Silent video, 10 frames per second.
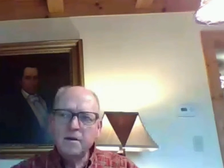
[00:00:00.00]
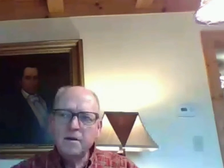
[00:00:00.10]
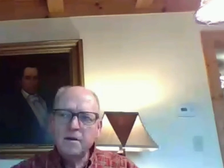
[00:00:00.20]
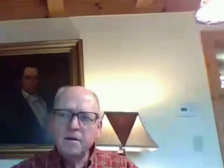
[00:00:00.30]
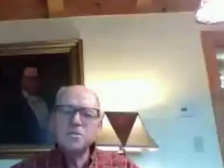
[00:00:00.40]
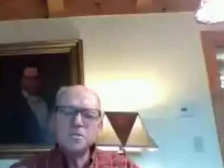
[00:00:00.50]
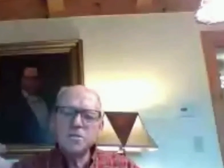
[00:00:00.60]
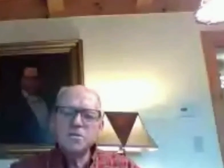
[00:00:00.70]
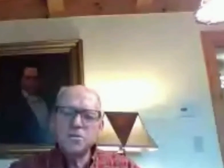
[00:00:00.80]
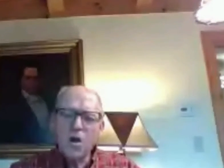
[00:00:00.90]
that
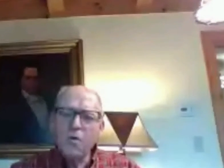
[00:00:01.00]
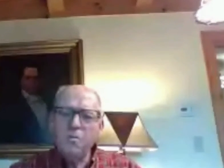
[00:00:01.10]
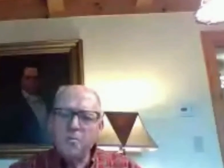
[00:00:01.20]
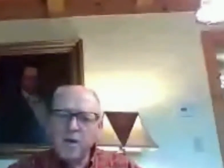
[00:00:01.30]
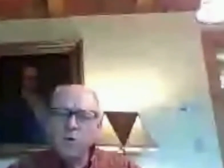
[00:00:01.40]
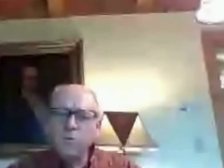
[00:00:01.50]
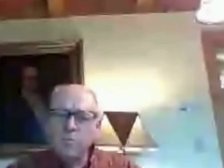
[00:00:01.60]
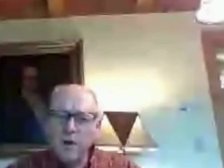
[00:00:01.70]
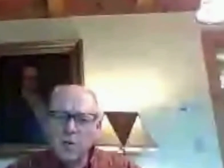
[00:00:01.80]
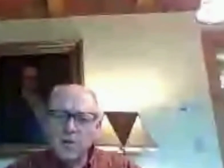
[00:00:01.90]
businesses don't
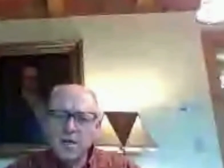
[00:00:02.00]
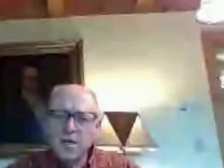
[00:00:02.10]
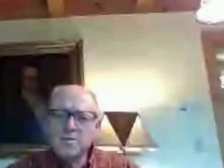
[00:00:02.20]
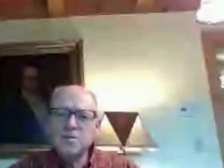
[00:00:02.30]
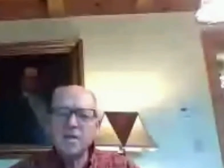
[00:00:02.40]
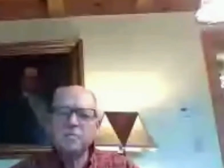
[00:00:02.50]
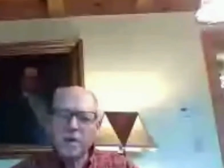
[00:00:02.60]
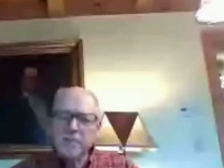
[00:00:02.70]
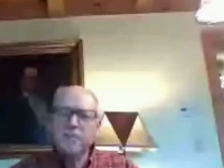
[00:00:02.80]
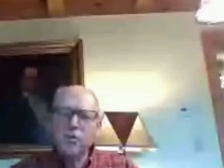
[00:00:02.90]
build buildings,
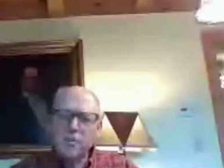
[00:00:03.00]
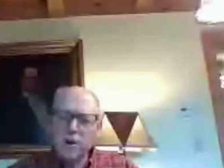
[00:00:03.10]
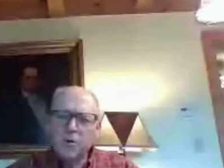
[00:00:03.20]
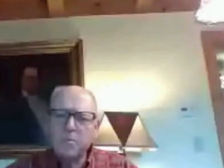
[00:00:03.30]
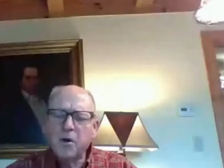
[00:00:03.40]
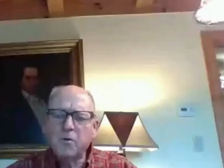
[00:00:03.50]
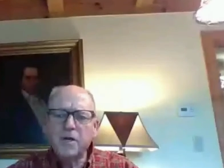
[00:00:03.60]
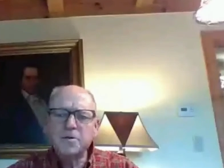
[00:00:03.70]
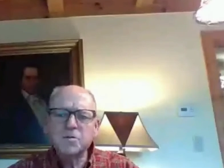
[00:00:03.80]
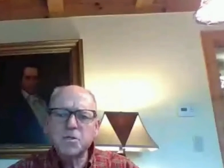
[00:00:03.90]
that people build
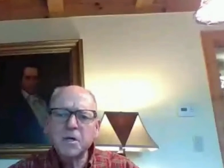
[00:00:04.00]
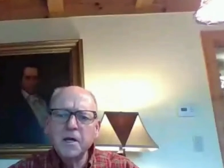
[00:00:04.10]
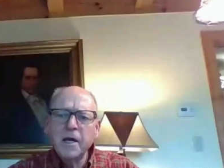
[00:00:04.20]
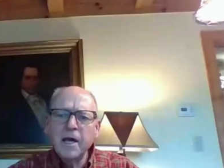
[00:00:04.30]
buildings.